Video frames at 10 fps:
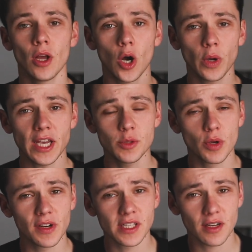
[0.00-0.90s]
Okay, so
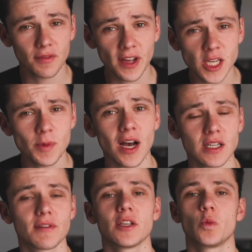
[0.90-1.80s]
moving into the first
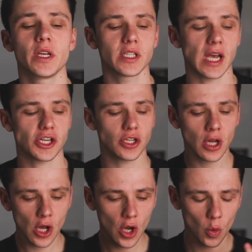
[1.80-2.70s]
part of this week's session,
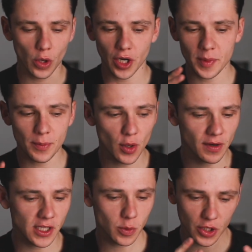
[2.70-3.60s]
we're going to be
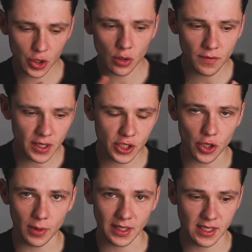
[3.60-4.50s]
moving into a
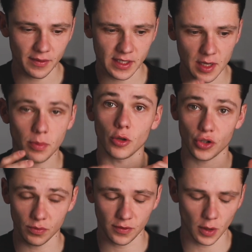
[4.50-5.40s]
2v2 activity plus
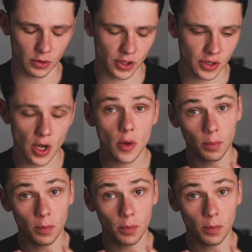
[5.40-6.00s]
some floaters.